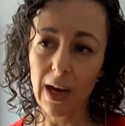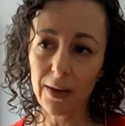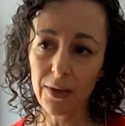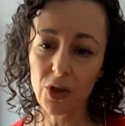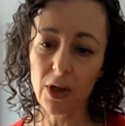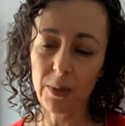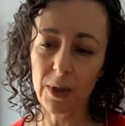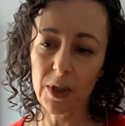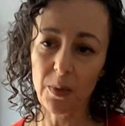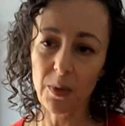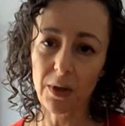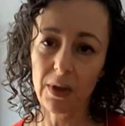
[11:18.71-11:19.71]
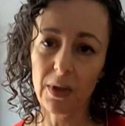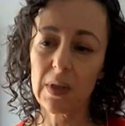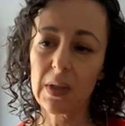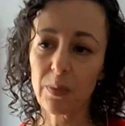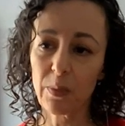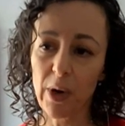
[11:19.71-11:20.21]
on-the-job
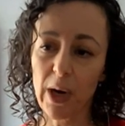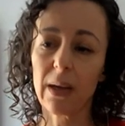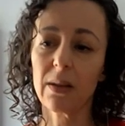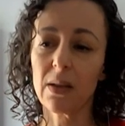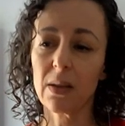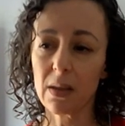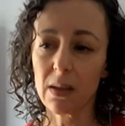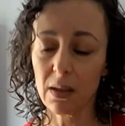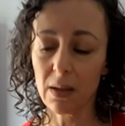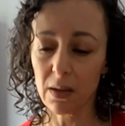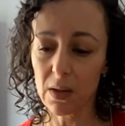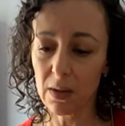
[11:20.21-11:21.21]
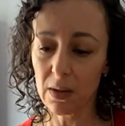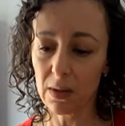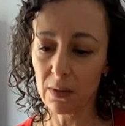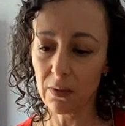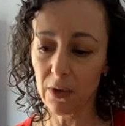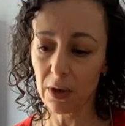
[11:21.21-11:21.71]
experience and practice
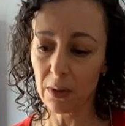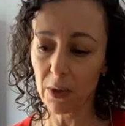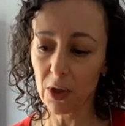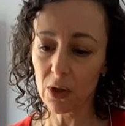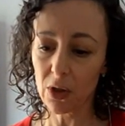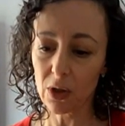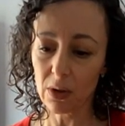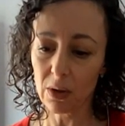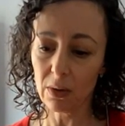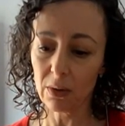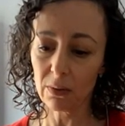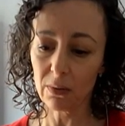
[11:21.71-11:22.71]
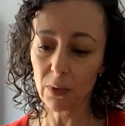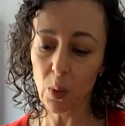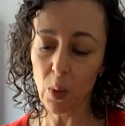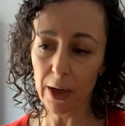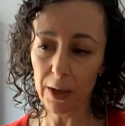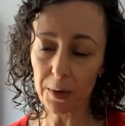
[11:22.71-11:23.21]
is very much
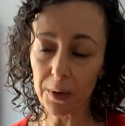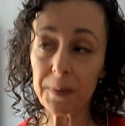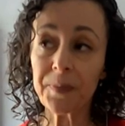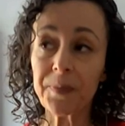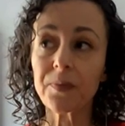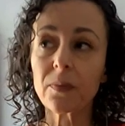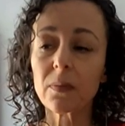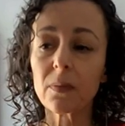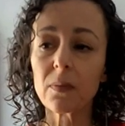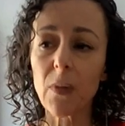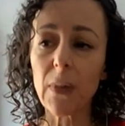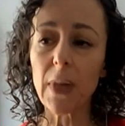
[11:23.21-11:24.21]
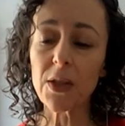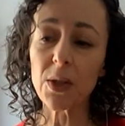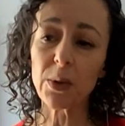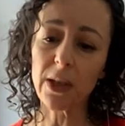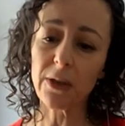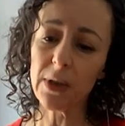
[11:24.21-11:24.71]
required.
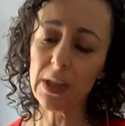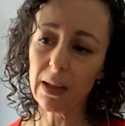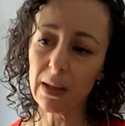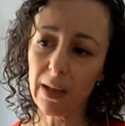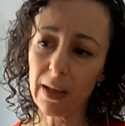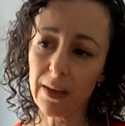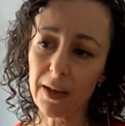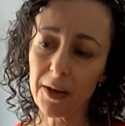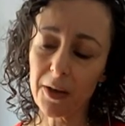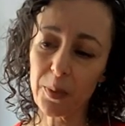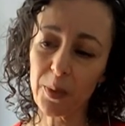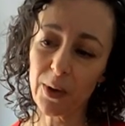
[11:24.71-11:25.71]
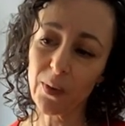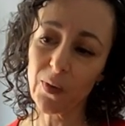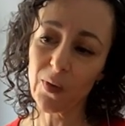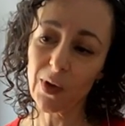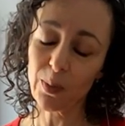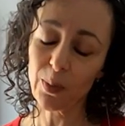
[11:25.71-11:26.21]
So we're definitely in line there,
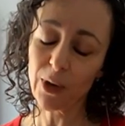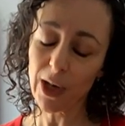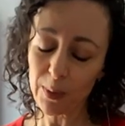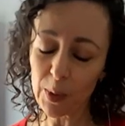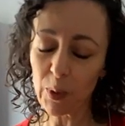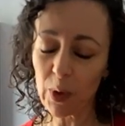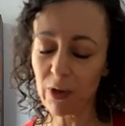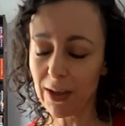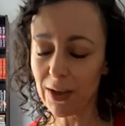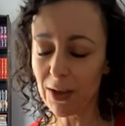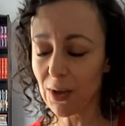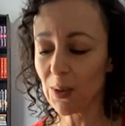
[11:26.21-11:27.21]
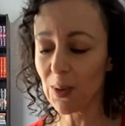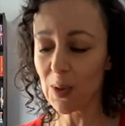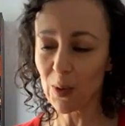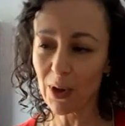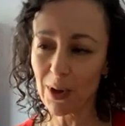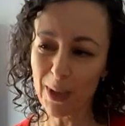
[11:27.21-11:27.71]
but the problem we ran into
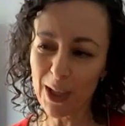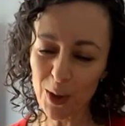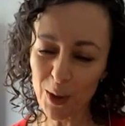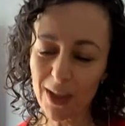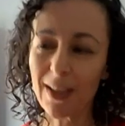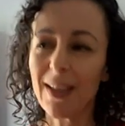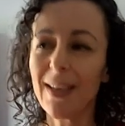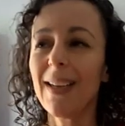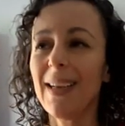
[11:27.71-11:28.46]
is with the mentoring.